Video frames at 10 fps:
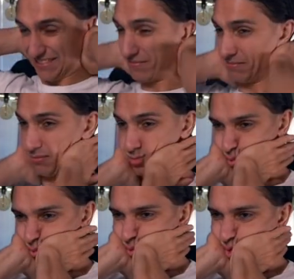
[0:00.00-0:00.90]

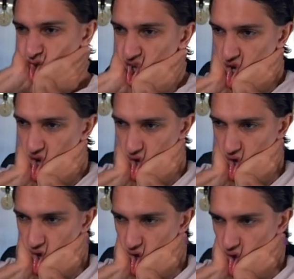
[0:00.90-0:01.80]

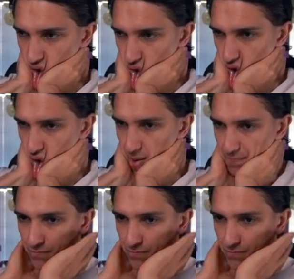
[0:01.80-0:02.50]
Nothing is said.